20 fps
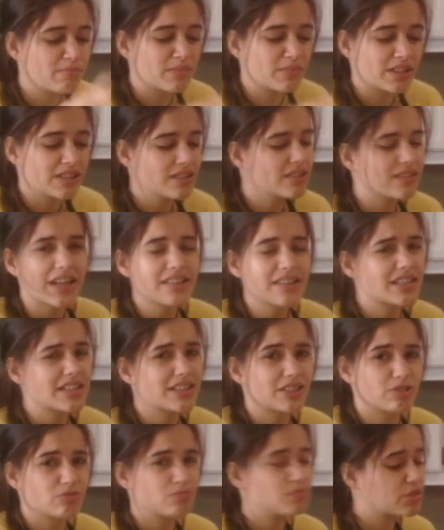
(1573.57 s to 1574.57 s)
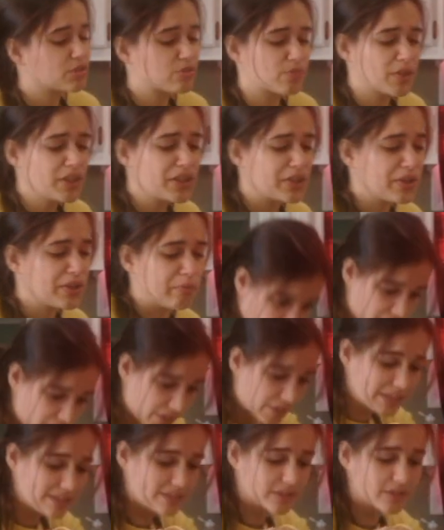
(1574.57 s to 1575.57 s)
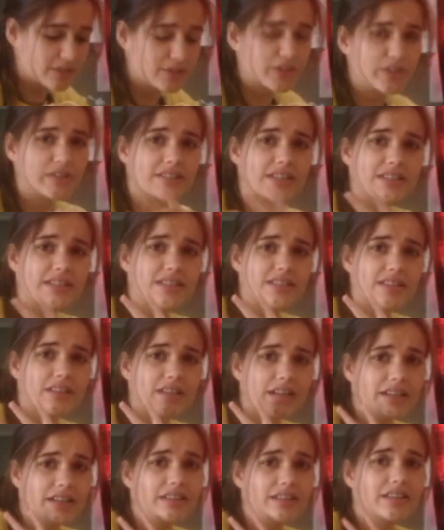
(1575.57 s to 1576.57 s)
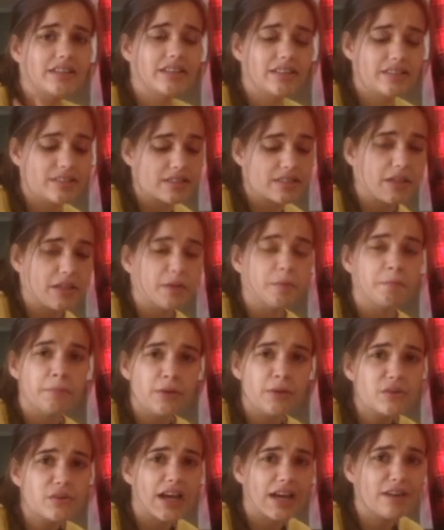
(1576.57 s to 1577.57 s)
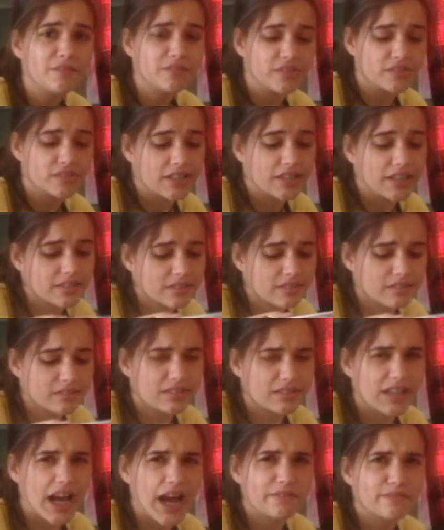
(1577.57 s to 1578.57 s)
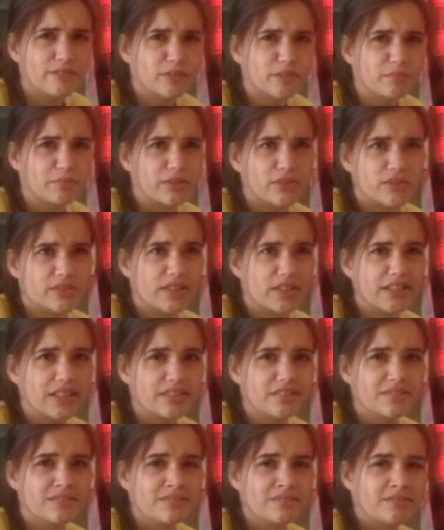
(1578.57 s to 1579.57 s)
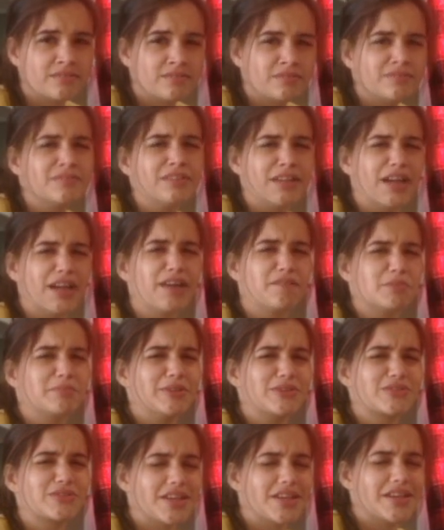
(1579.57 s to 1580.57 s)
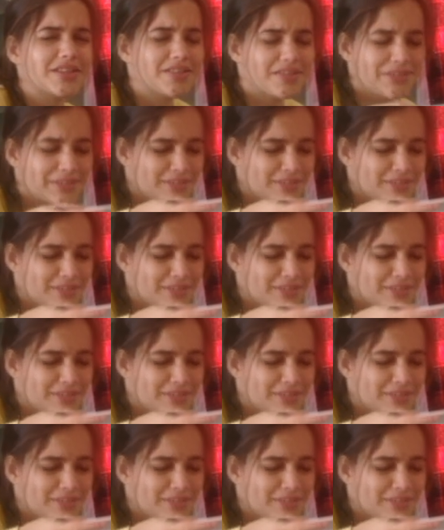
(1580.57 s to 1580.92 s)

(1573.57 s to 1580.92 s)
But other than that, it's really good. Alright, third test of the night. It is the milk after test. The after milk test. After milk test.